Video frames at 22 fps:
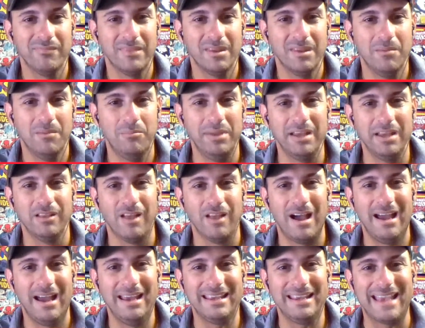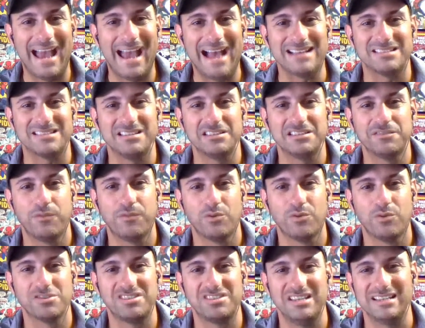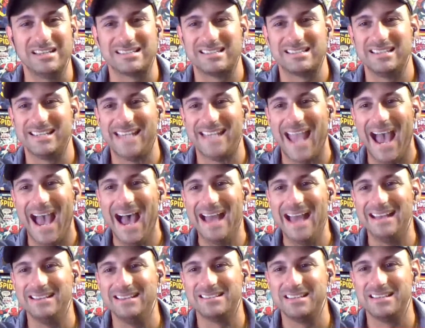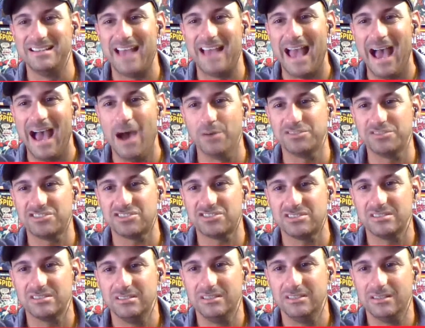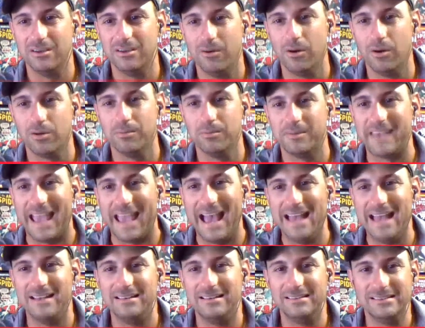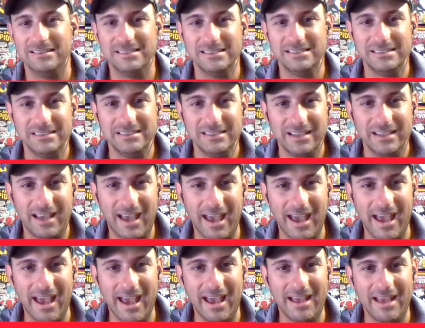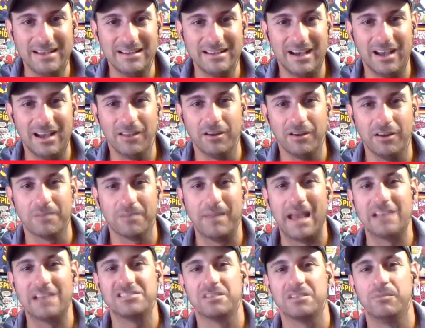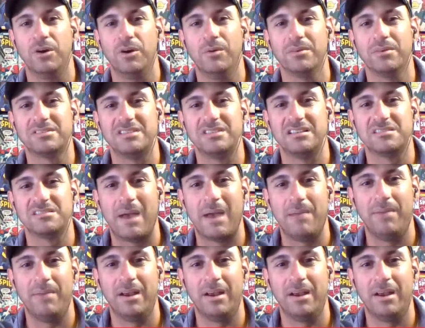Big Lion Cat 646. The cat is in the house. Welcome, cat. And Lyric Magic Moment says Batman